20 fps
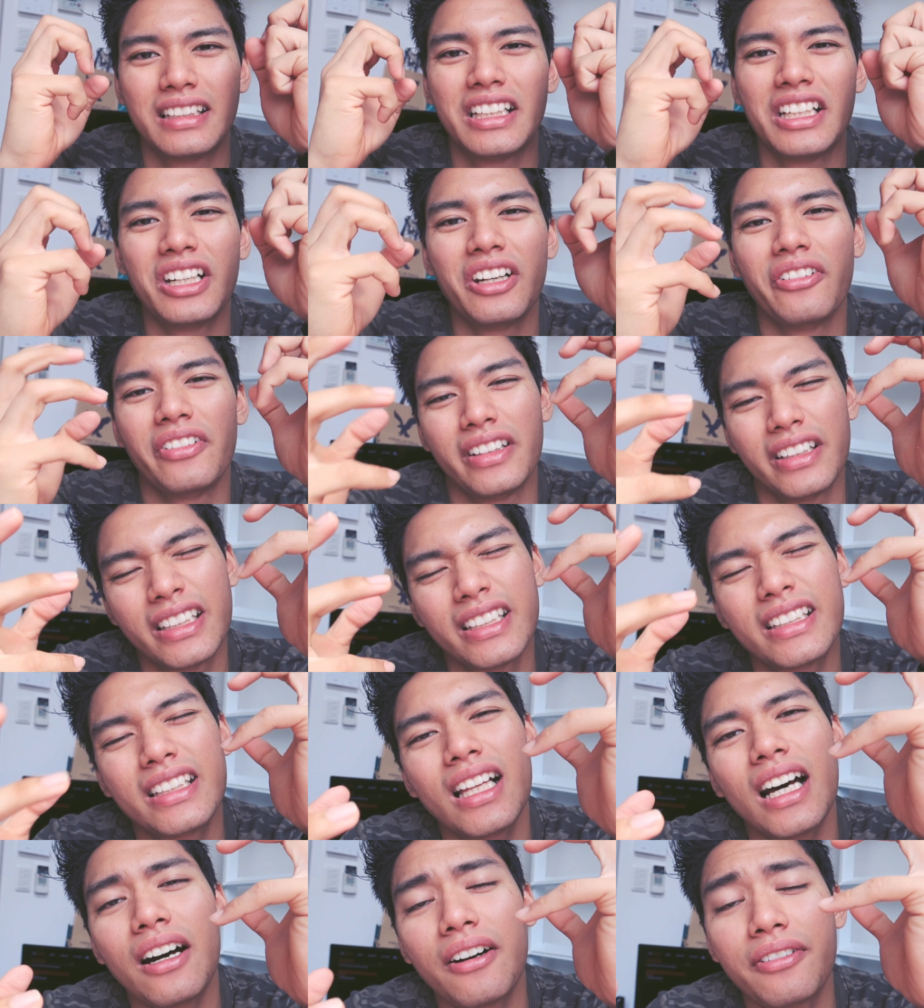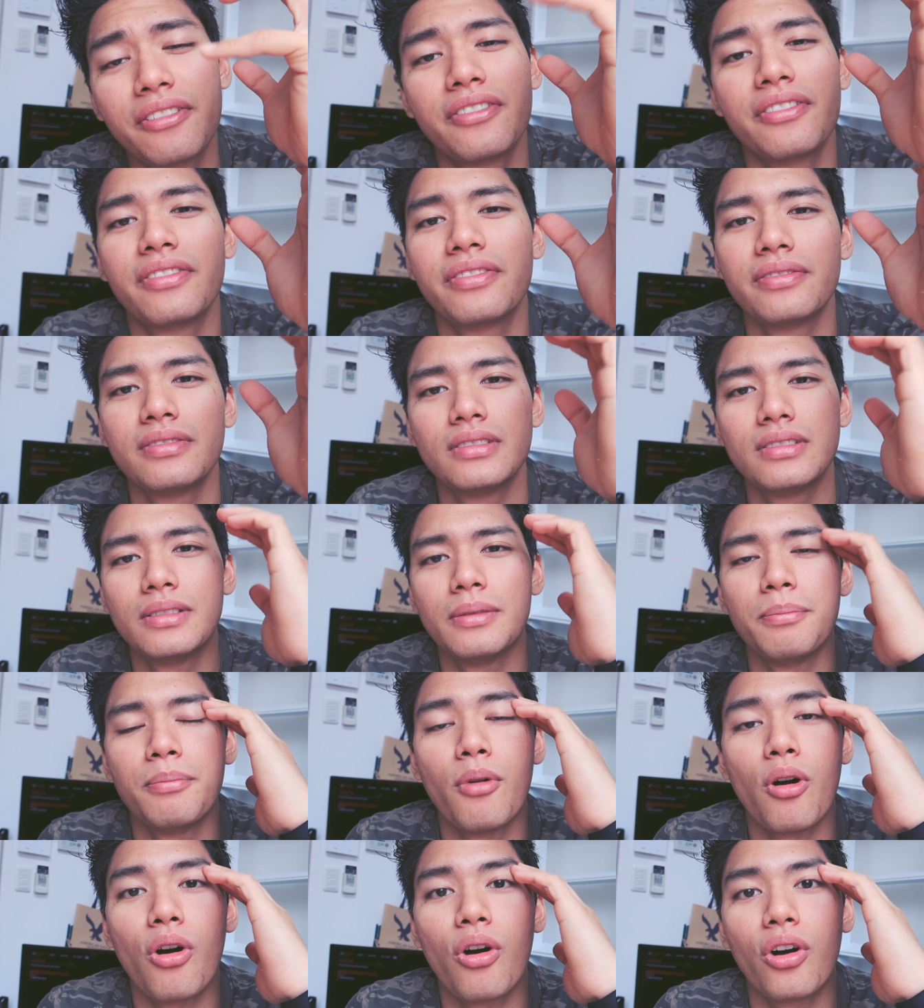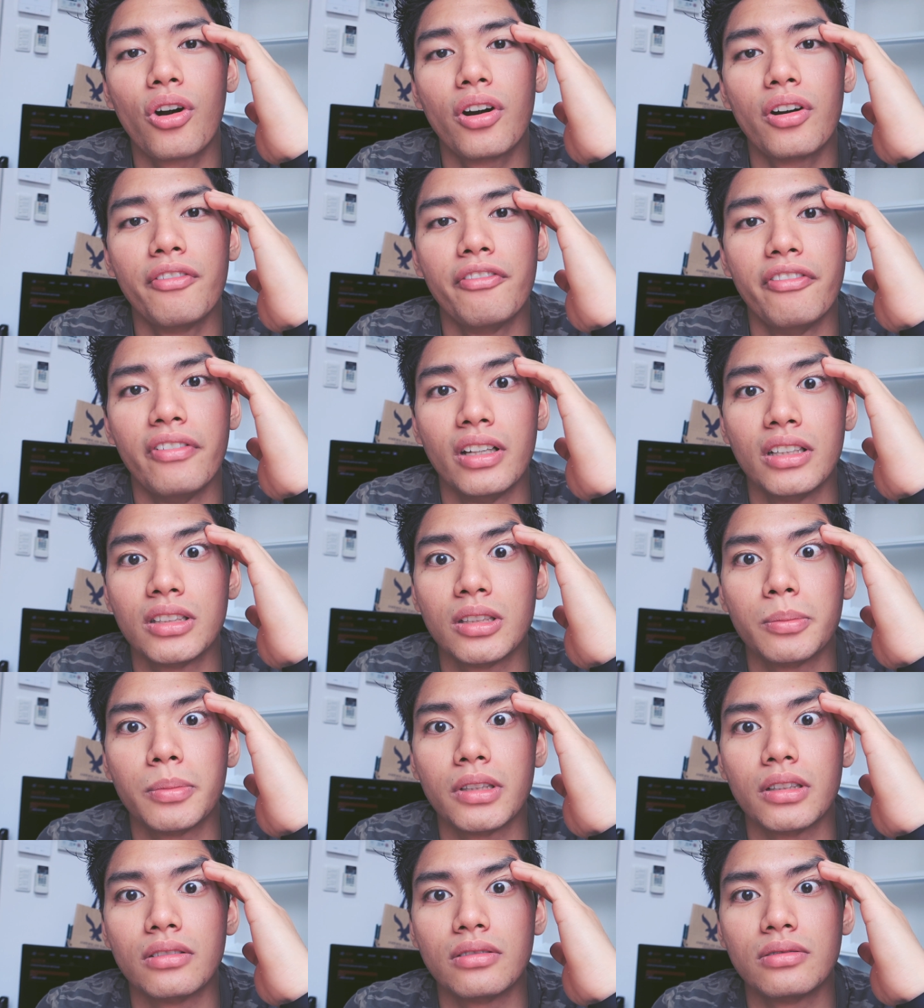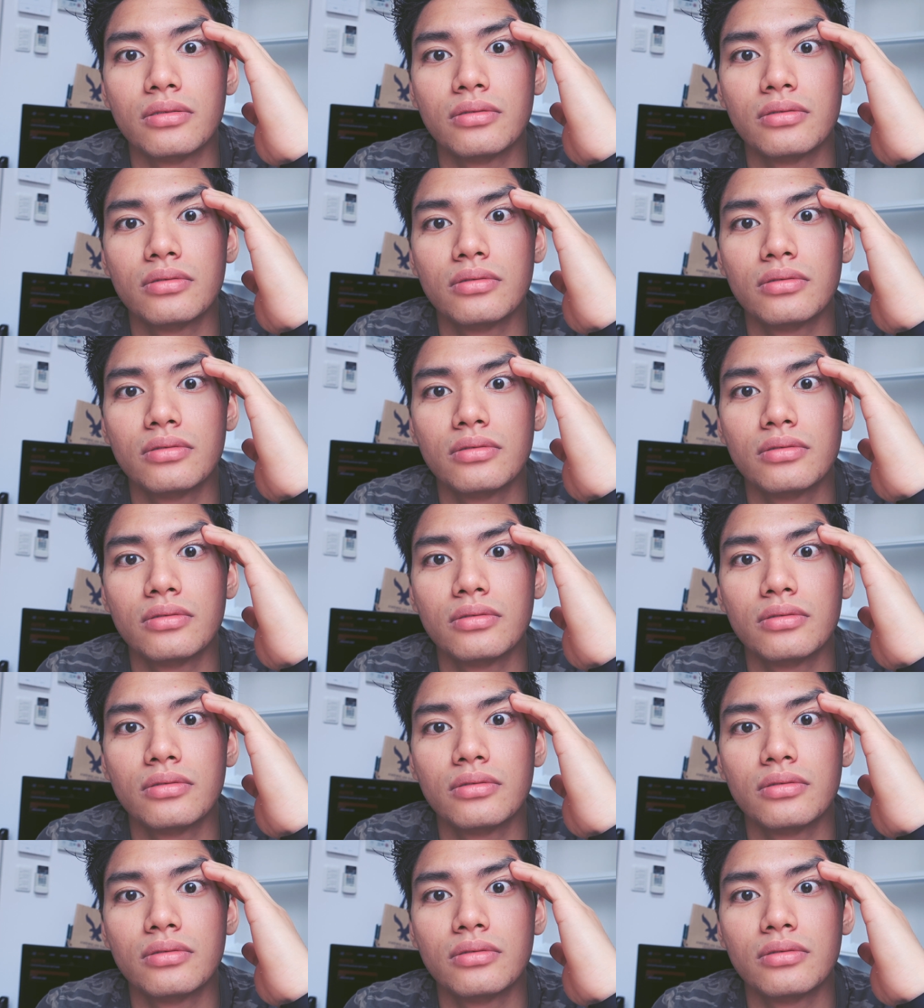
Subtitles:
you know, stuff more visible.